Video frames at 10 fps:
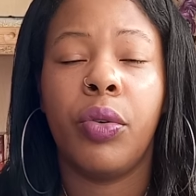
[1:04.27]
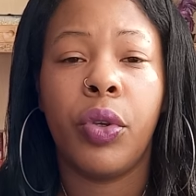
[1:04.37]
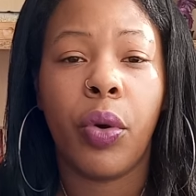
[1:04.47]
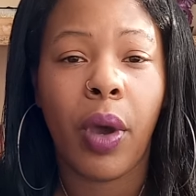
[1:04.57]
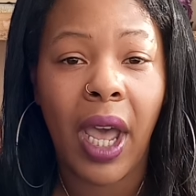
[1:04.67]
to
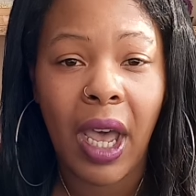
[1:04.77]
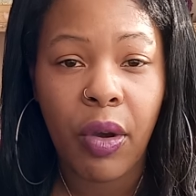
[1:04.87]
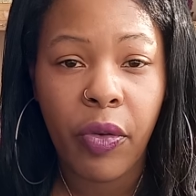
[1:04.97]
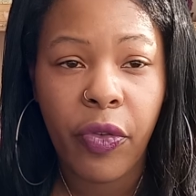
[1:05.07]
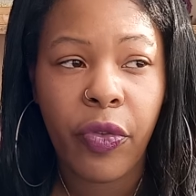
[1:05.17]
your
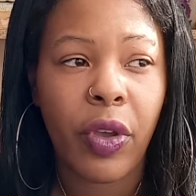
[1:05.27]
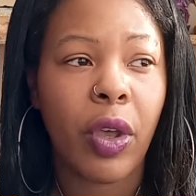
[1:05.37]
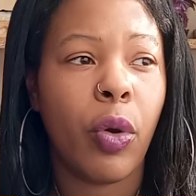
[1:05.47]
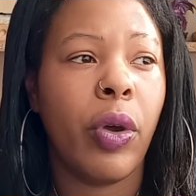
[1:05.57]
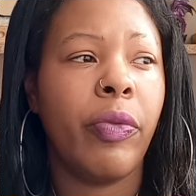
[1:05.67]
health
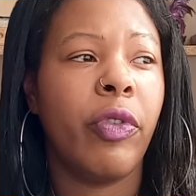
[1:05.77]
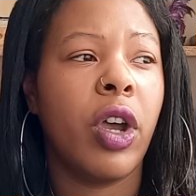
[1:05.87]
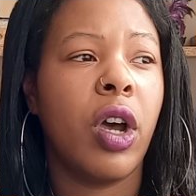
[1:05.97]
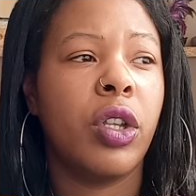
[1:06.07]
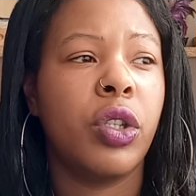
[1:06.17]
or in
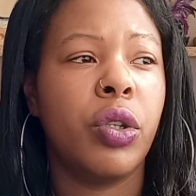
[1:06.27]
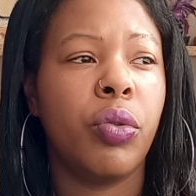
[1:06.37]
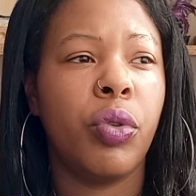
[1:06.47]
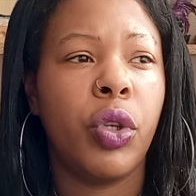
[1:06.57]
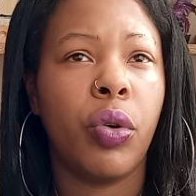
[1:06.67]
regards to
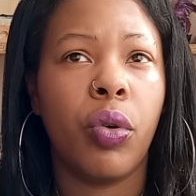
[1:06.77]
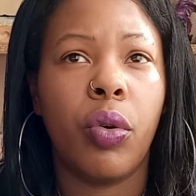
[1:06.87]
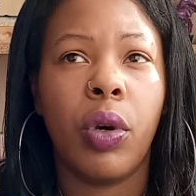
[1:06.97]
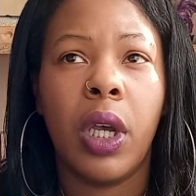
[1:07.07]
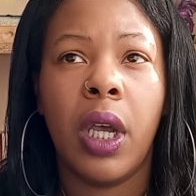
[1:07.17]

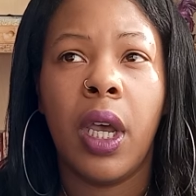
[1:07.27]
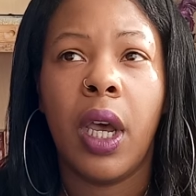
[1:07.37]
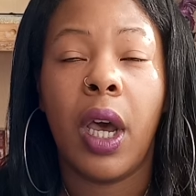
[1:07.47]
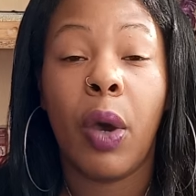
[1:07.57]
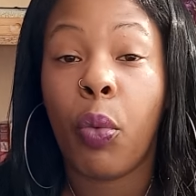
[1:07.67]
your
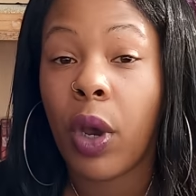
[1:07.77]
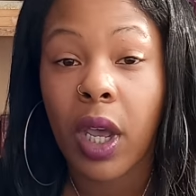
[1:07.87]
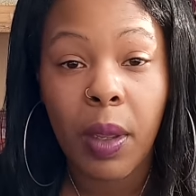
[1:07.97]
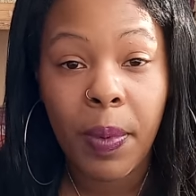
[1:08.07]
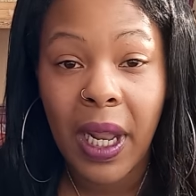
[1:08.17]

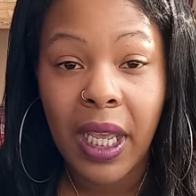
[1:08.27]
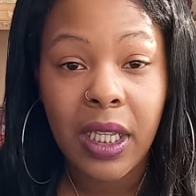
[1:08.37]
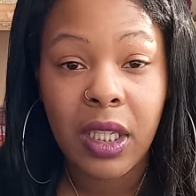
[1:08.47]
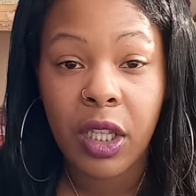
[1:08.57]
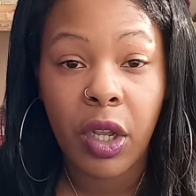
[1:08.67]

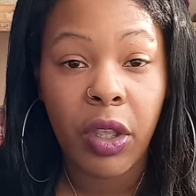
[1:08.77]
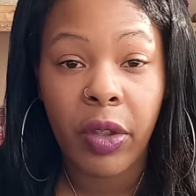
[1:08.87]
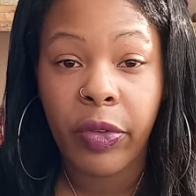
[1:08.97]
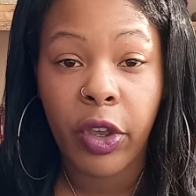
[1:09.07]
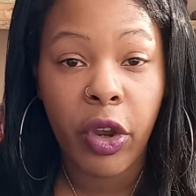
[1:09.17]
workplace, you know,
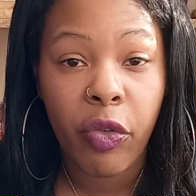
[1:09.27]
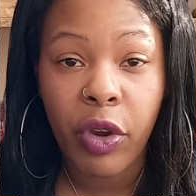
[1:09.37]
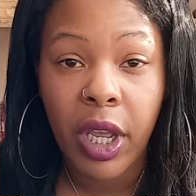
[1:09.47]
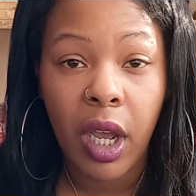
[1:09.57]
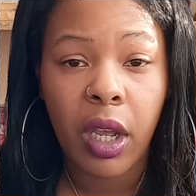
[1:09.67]
your
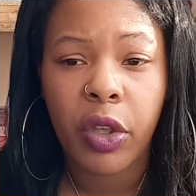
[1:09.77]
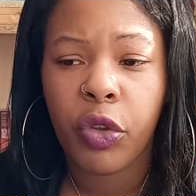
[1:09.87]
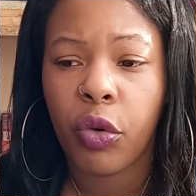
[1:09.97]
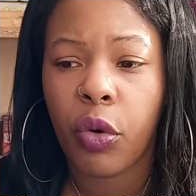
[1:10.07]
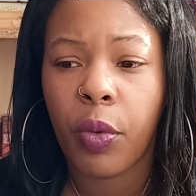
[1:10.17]
career,
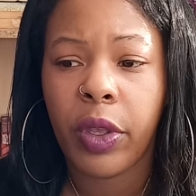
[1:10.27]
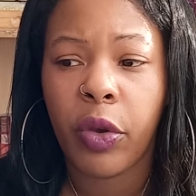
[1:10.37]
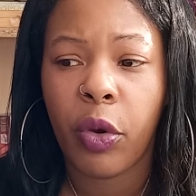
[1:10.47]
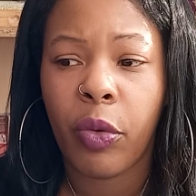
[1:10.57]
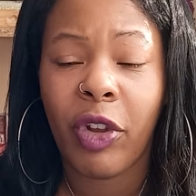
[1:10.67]

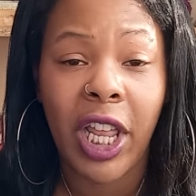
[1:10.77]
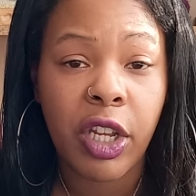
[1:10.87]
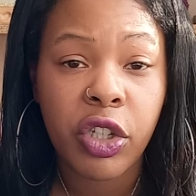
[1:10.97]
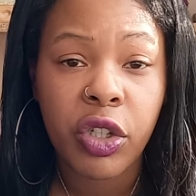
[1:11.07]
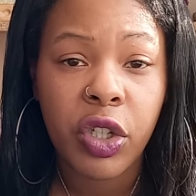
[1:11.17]
your
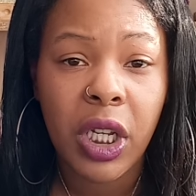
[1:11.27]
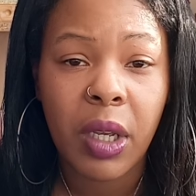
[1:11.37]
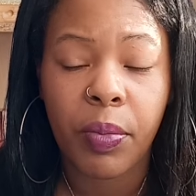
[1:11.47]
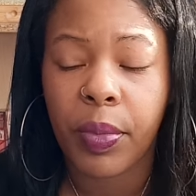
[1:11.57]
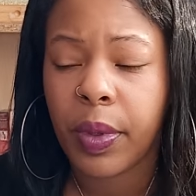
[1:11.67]
relationships.